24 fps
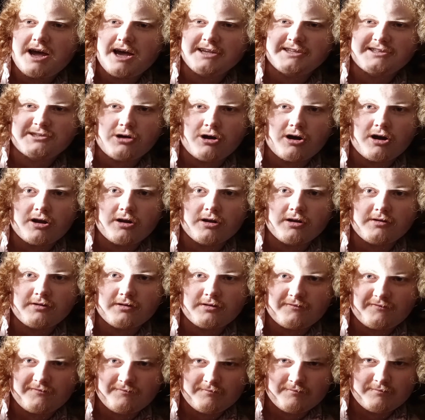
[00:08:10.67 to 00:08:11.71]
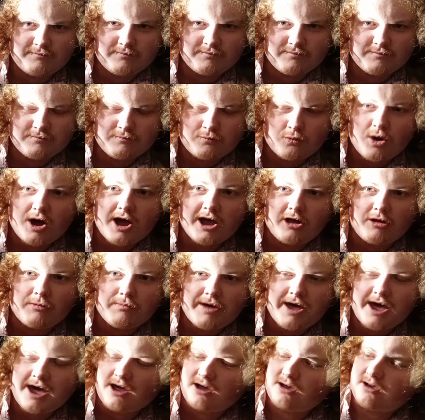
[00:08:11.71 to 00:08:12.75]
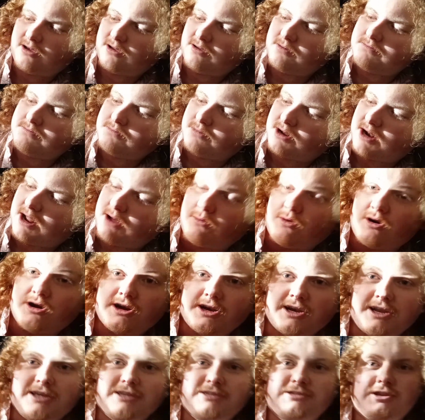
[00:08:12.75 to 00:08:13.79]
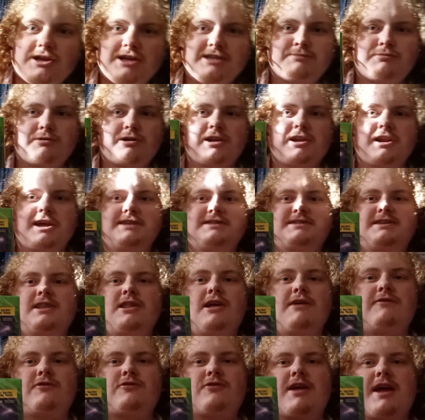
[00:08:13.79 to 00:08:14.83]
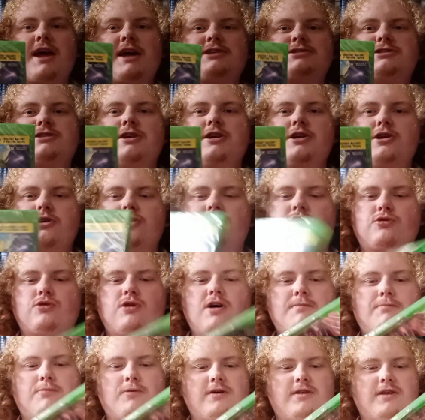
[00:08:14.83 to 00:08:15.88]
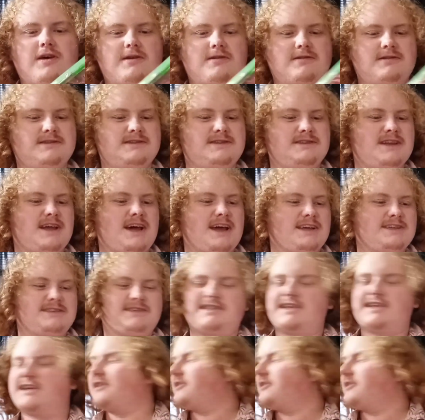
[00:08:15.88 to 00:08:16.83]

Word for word: I saw it a while back, but I wanted it, so that's pretty nice. I love Crash. Grew up with it. It's nice.